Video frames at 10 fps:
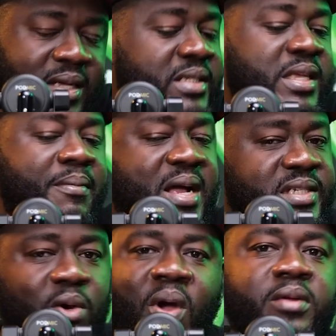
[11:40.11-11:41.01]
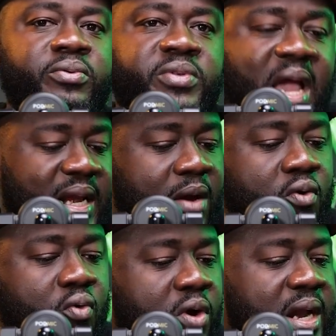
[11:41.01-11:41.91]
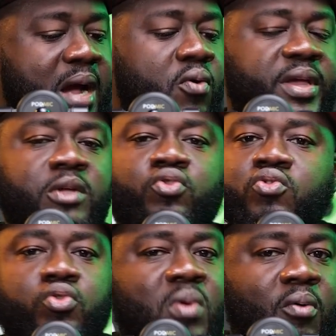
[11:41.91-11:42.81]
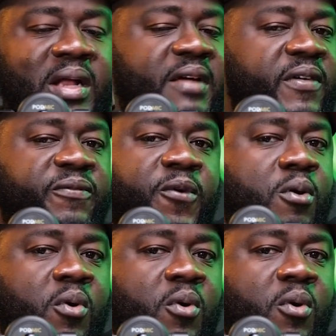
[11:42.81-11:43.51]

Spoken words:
Se Manche when Piana oko na akoye to so whatever form